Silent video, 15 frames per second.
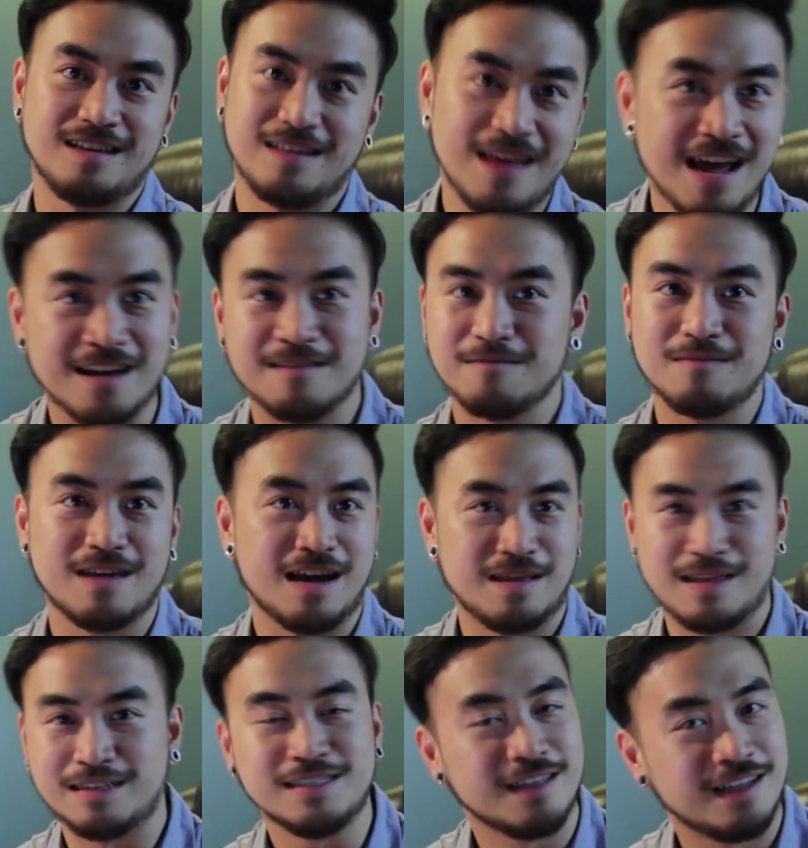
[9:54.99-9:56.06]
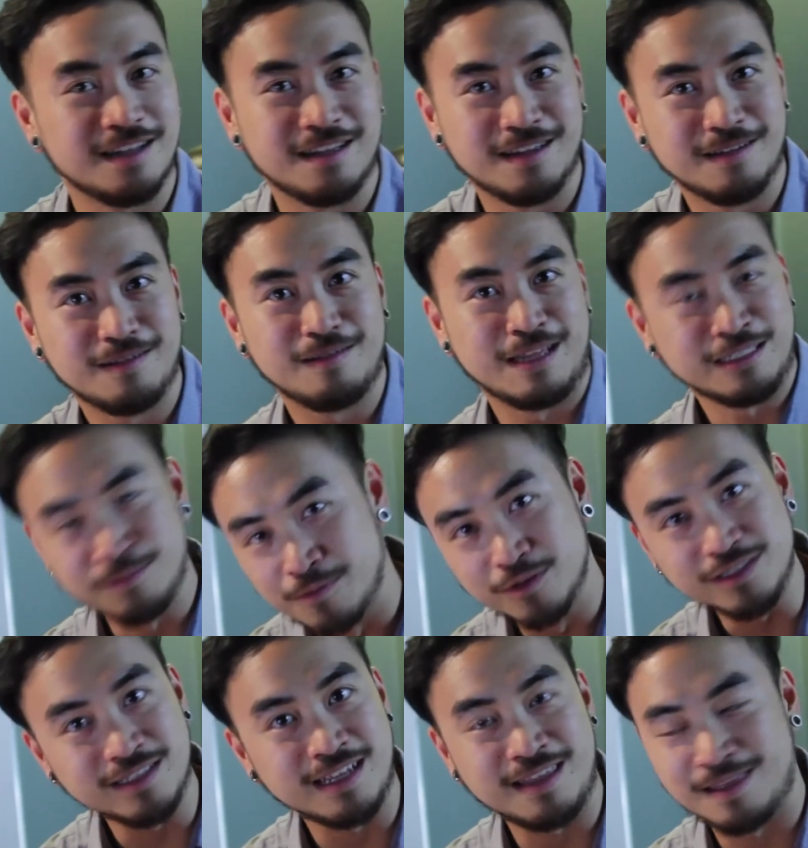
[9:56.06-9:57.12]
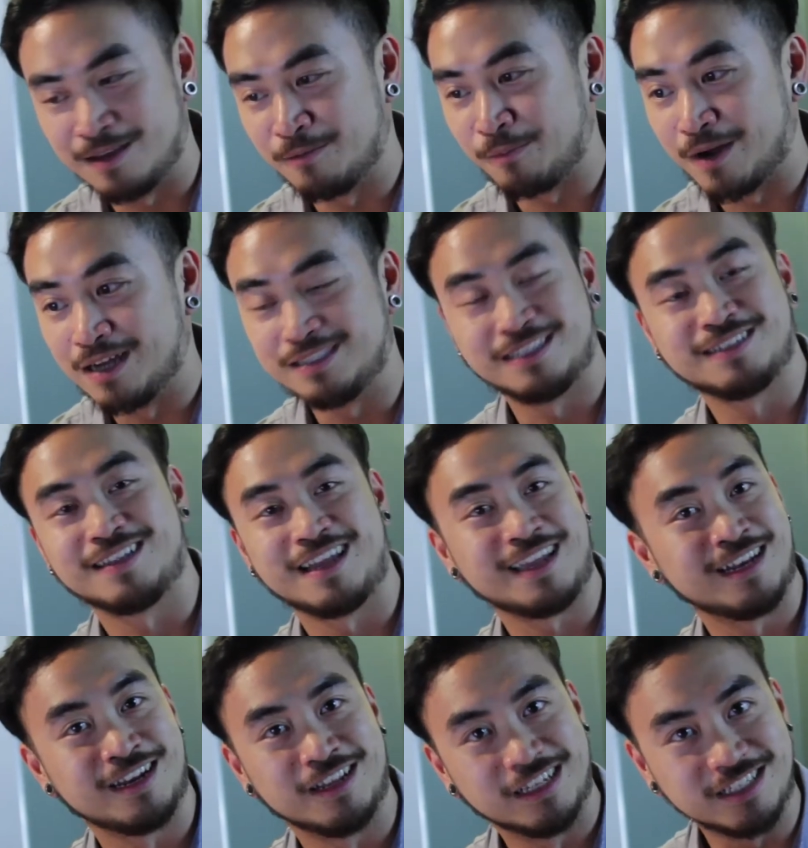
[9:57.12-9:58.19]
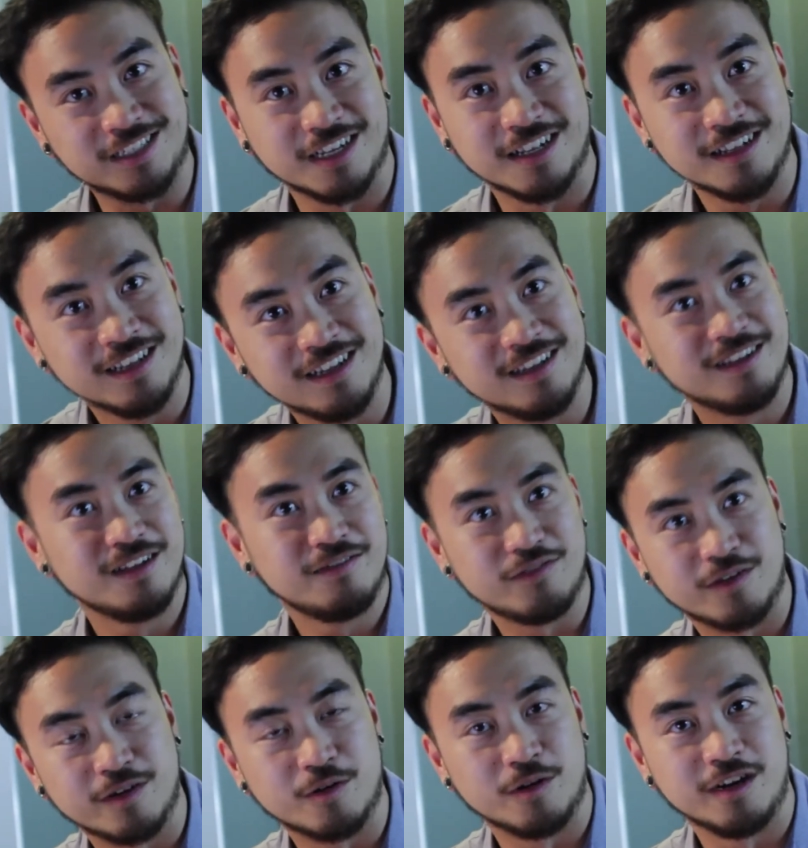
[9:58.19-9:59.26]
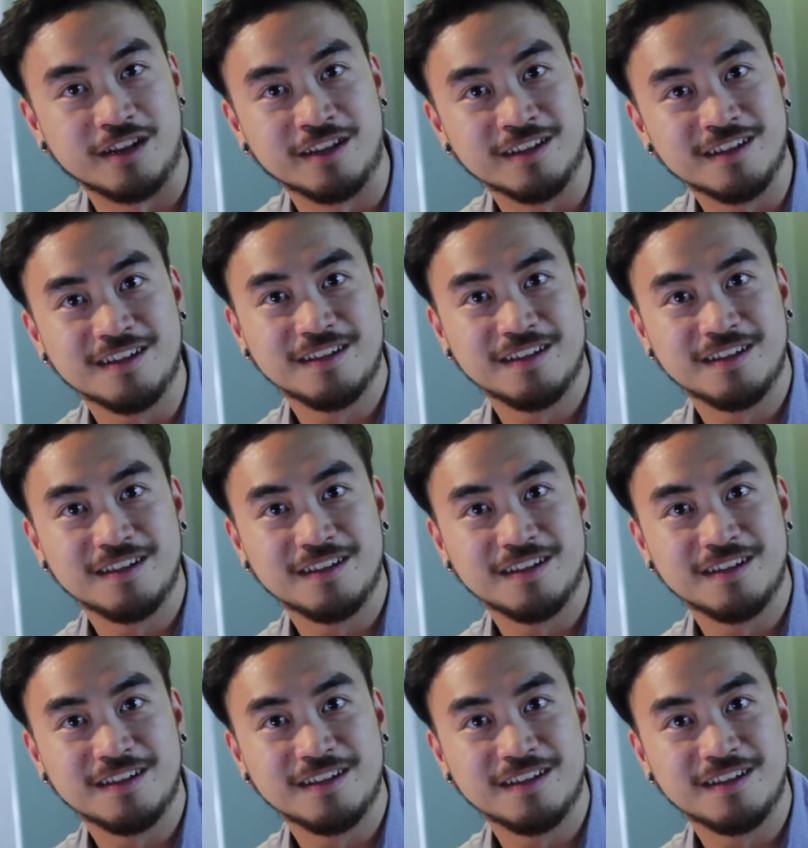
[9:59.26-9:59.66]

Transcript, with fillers: yeah, that, that's the that's mostly the process, like in a nutshell, for recording.